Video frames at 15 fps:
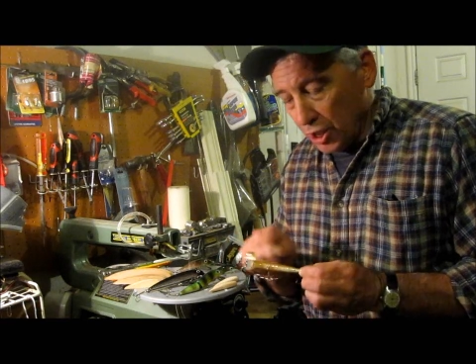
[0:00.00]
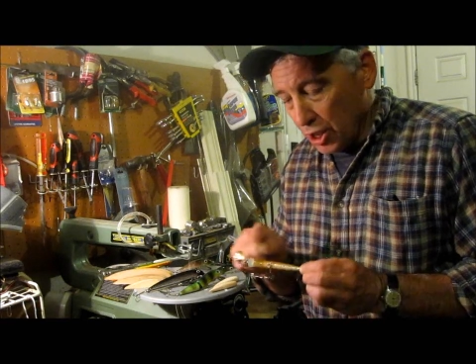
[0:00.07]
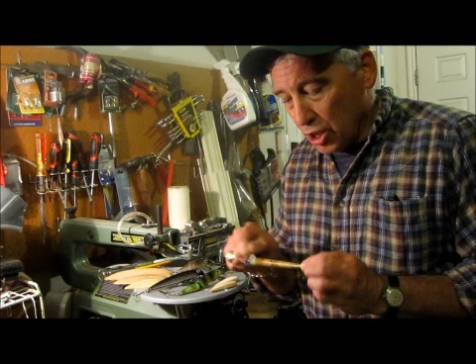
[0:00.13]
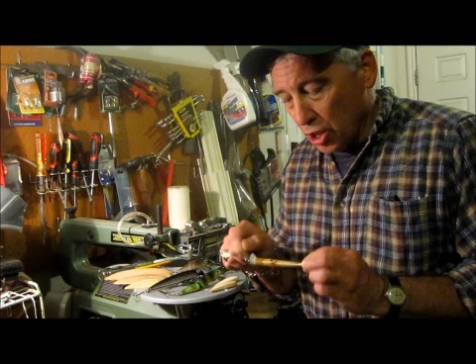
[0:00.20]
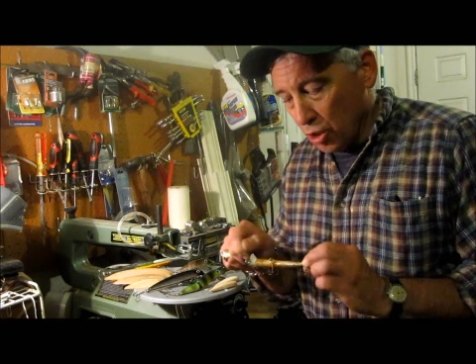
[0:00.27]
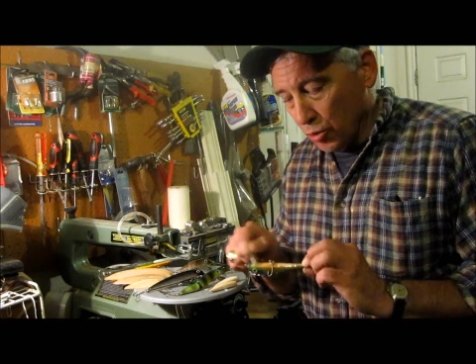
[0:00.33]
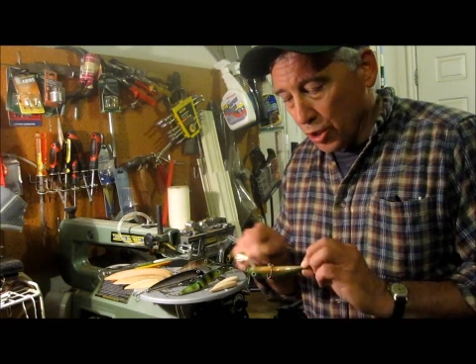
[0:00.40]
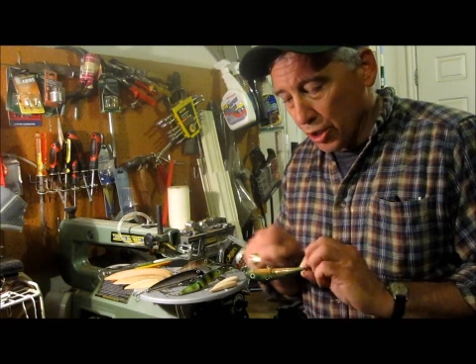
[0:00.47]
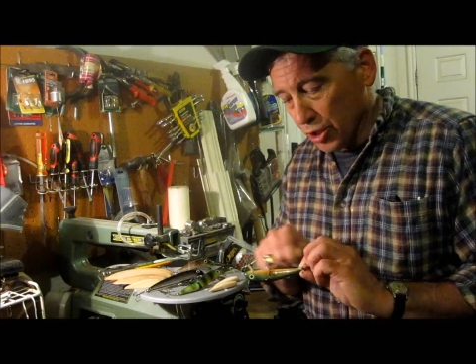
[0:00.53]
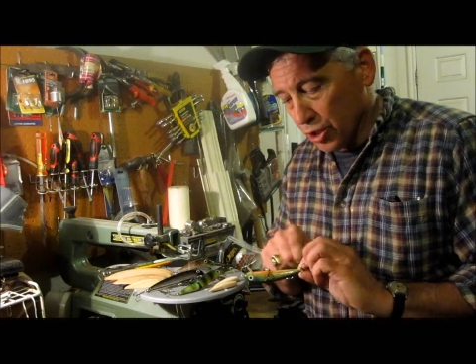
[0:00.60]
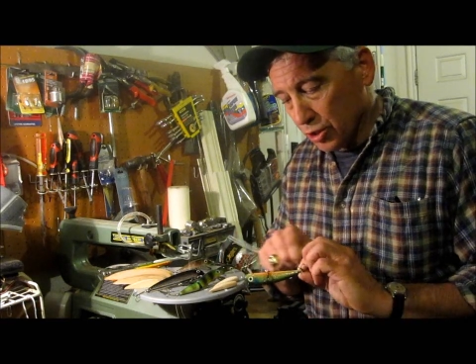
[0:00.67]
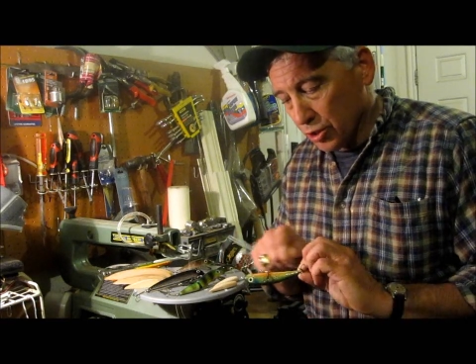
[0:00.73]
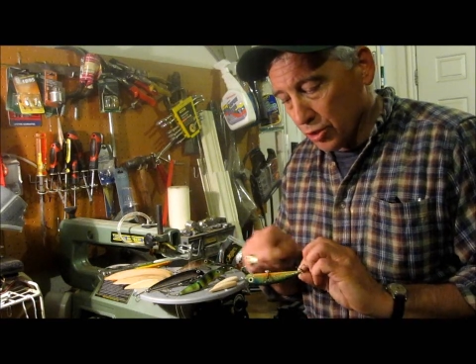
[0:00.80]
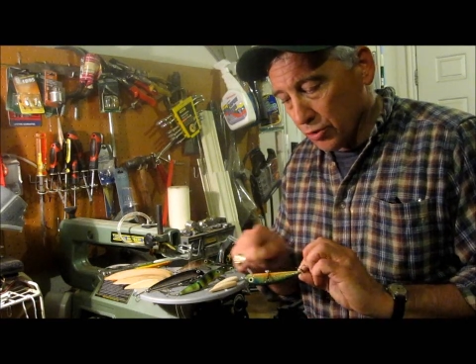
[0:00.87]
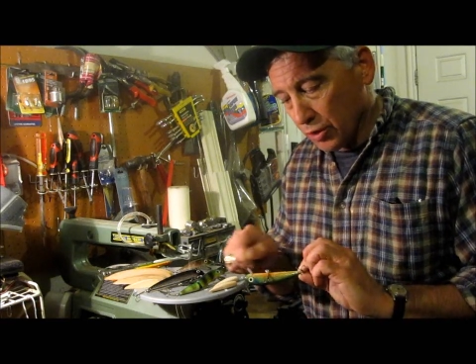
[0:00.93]
coated.
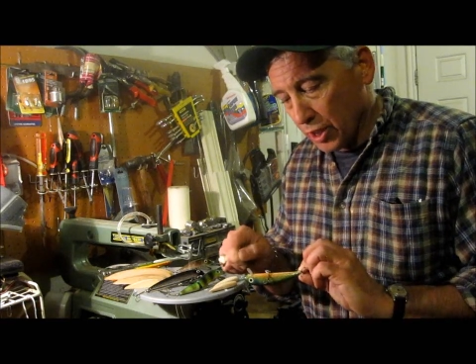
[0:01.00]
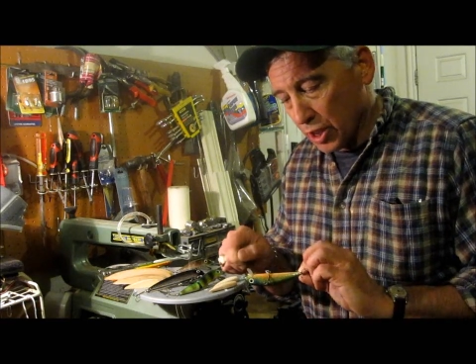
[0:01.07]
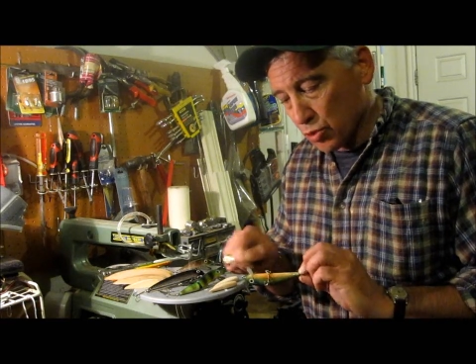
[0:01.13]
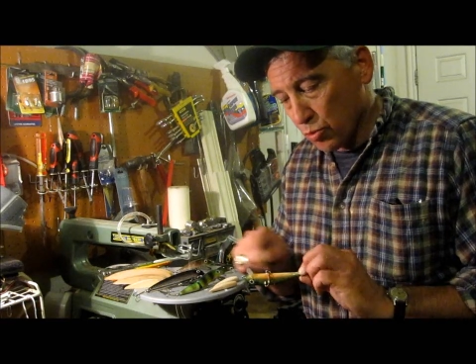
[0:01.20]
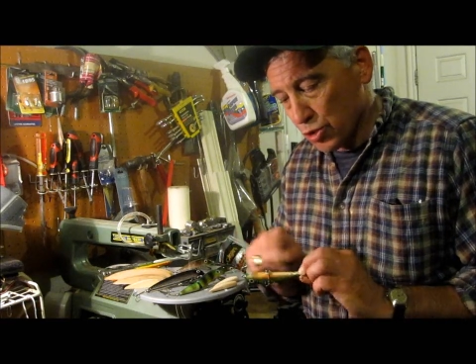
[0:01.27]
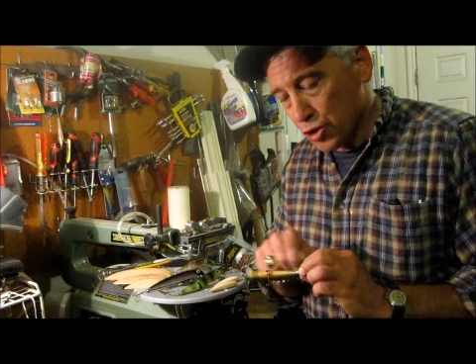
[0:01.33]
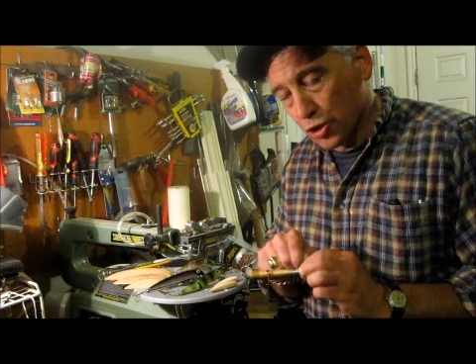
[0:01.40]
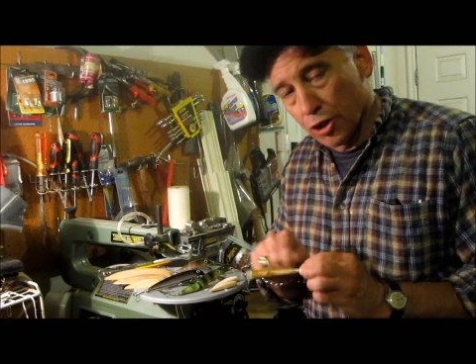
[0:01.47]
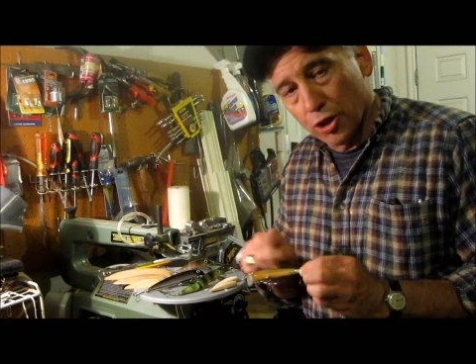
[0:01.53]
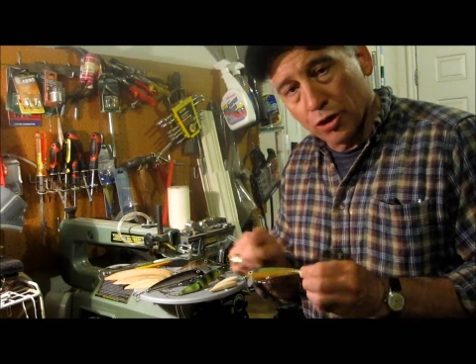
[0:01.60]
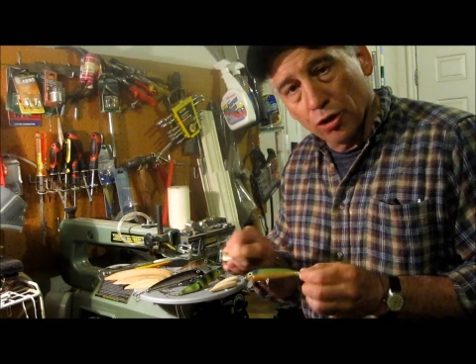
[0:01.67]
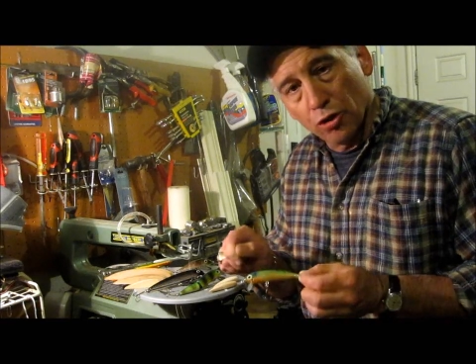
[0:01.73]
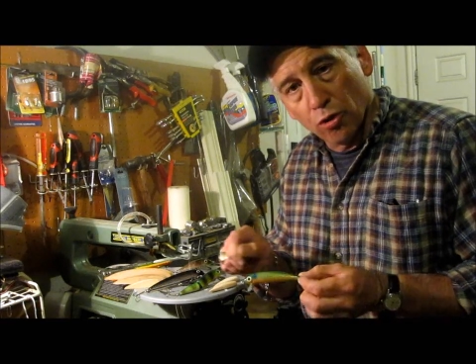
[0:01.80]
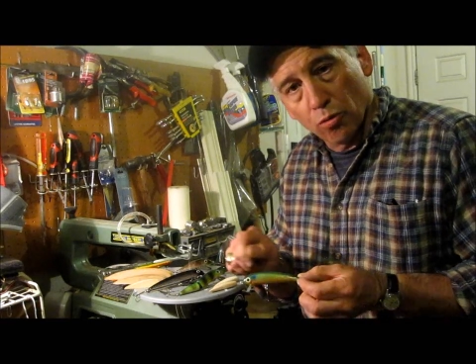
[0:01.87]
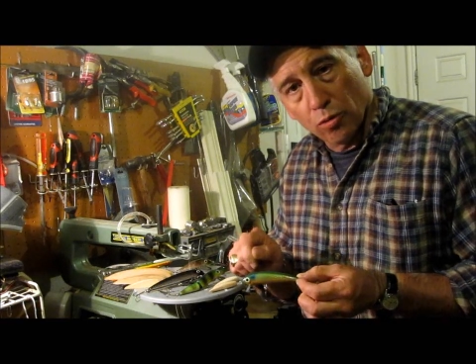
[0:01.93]
That's what you're going to
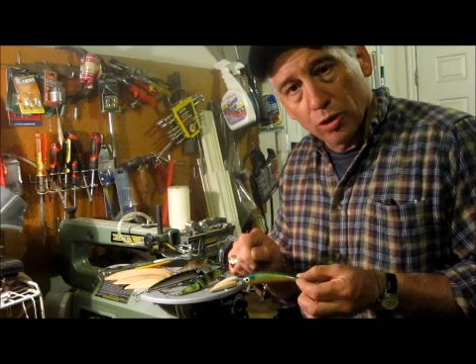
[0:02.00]
do.